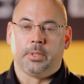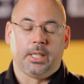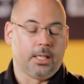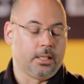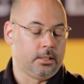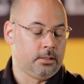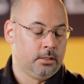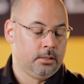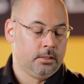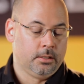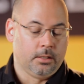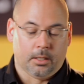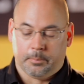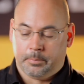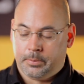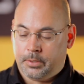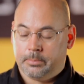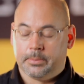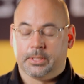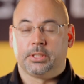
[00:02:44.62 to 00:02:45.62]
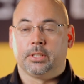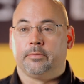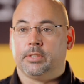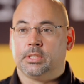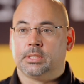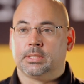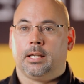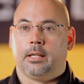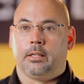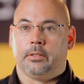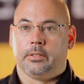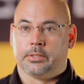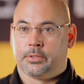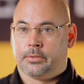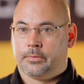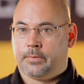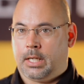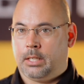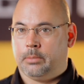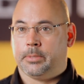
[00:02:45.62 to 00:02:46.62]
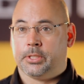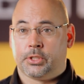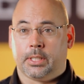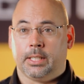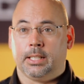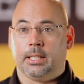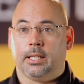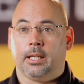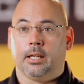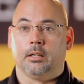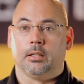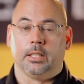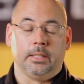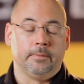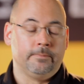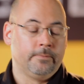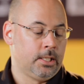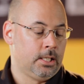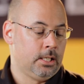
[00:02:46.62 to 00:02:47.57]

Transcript: we get on pretty much every slider is how much can it carry?